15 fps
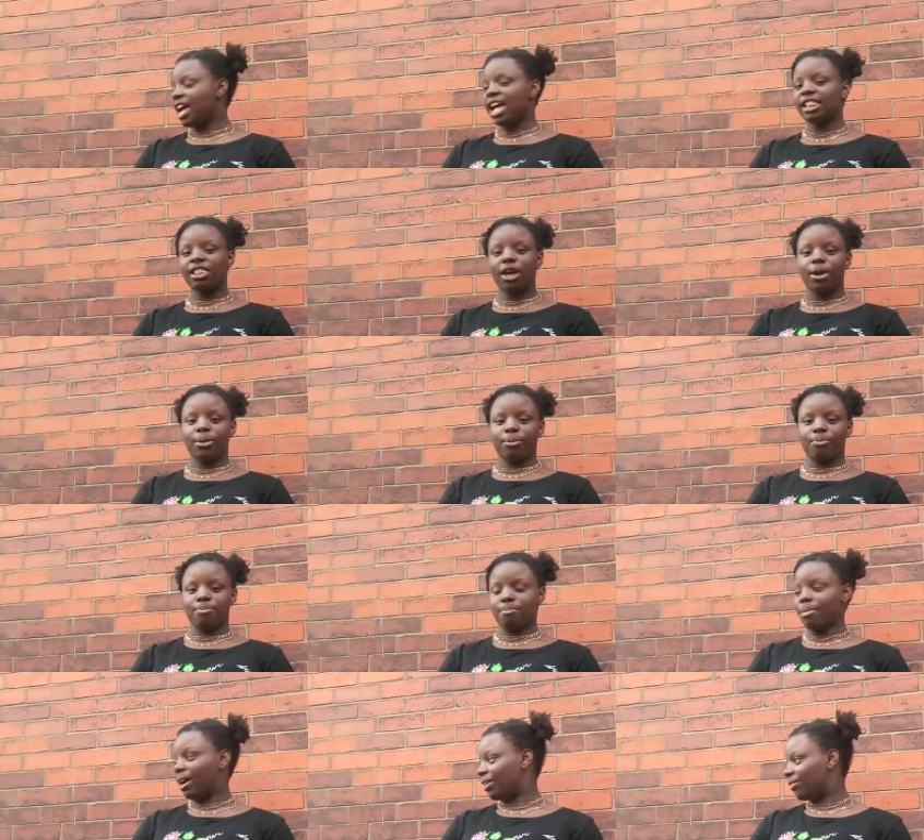Hello,
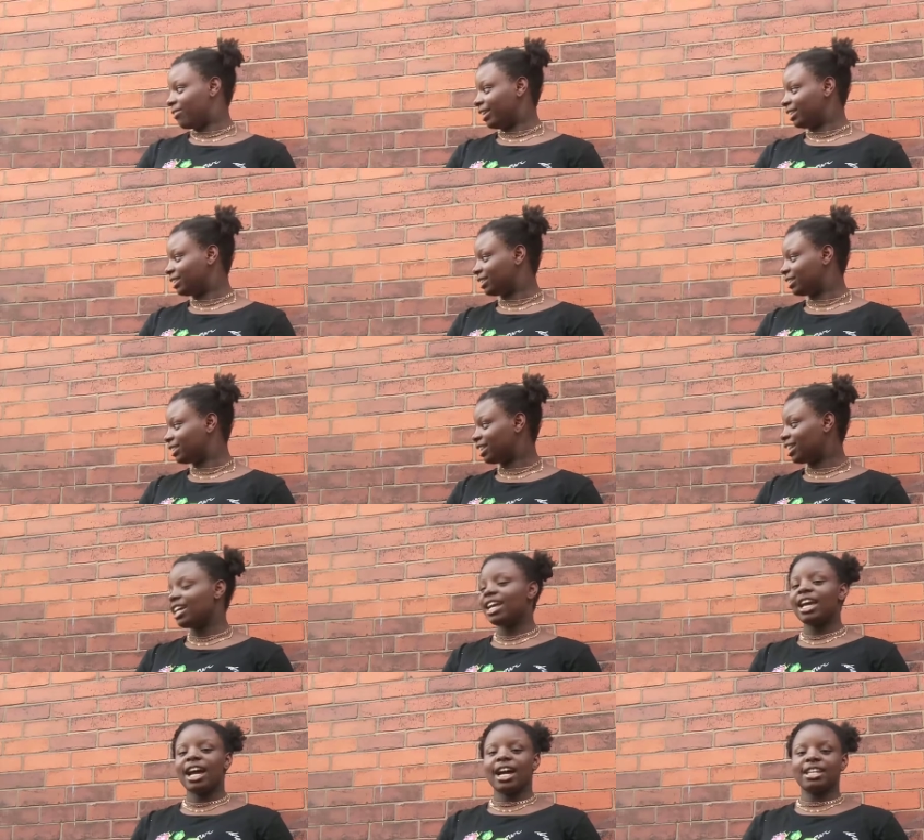my friends.
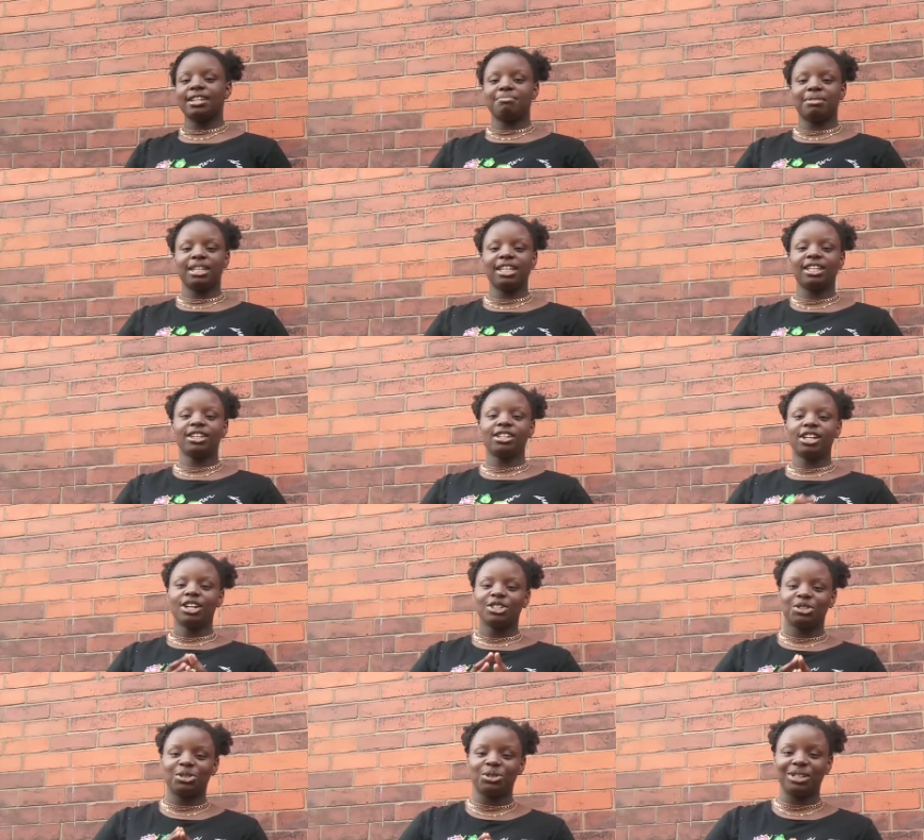I am here
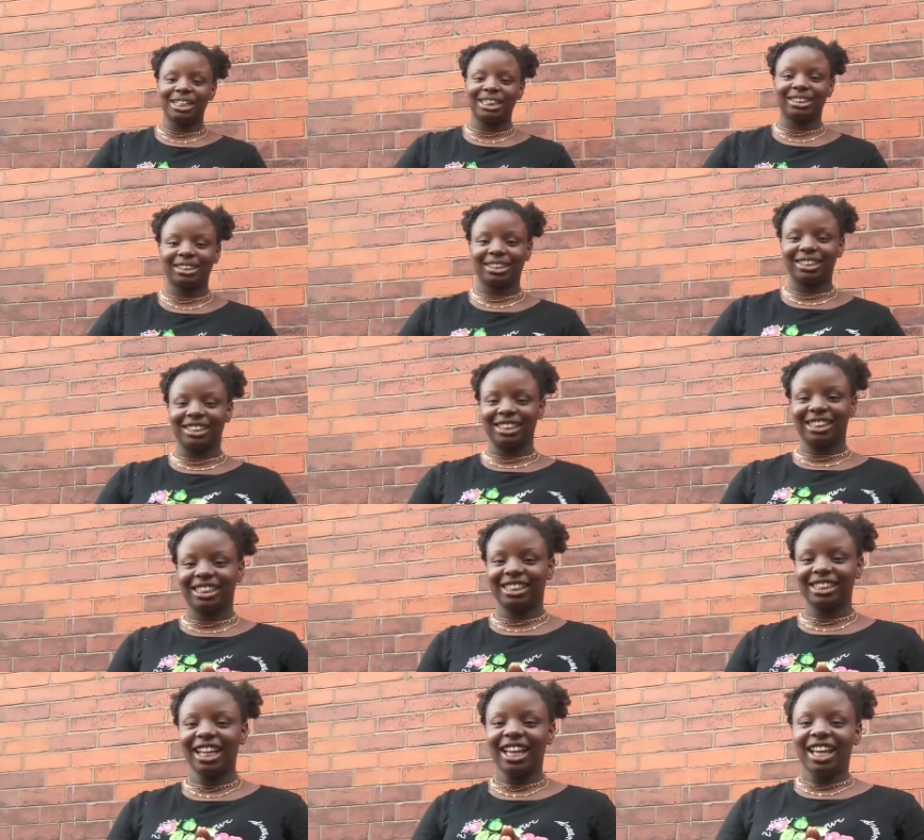to
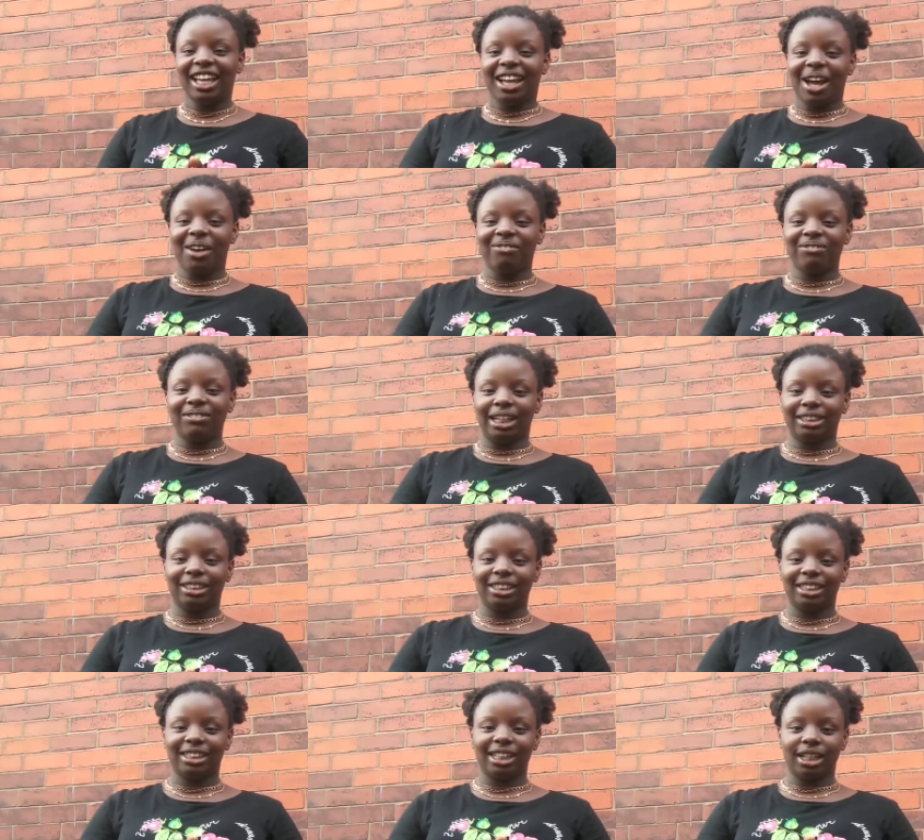discuss a
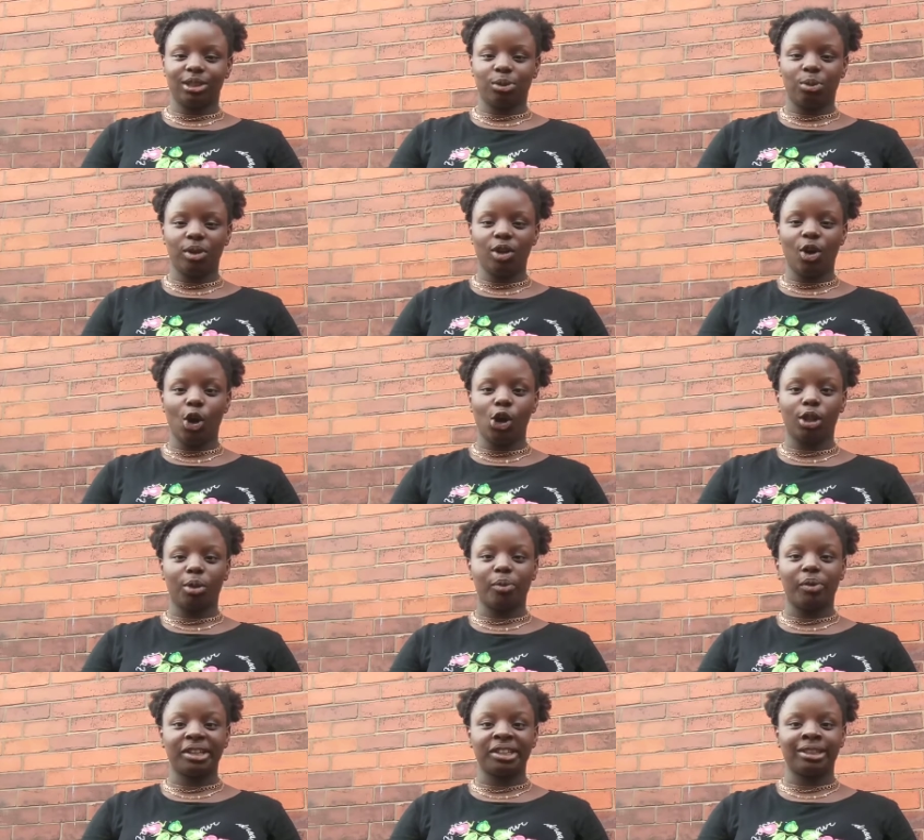matter that we all
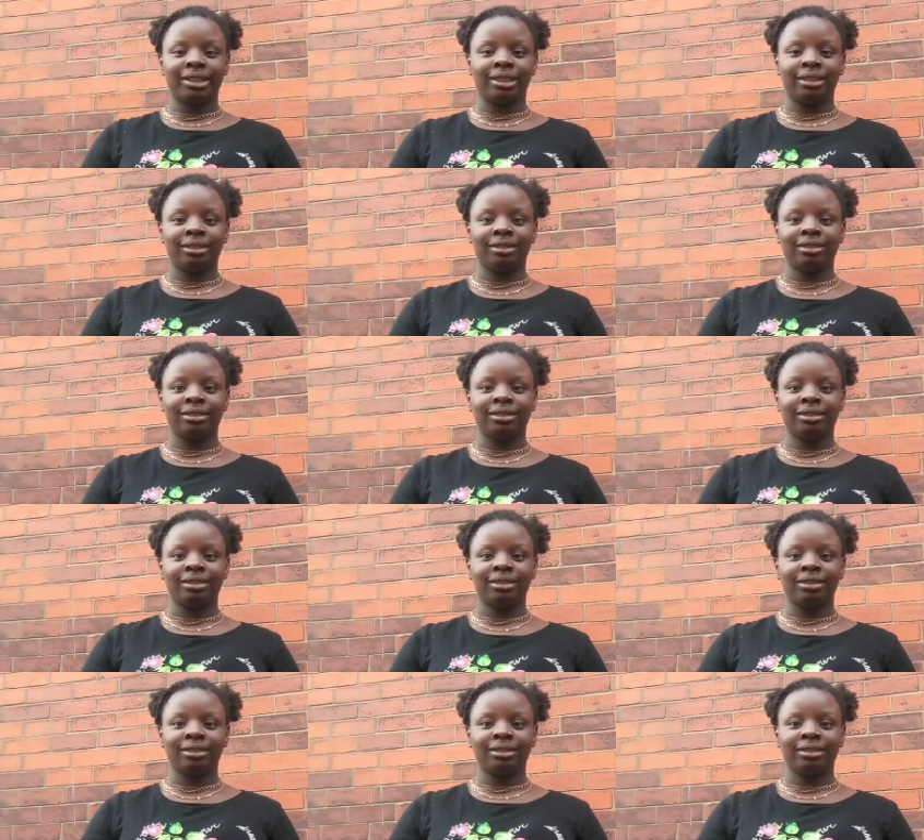wonder.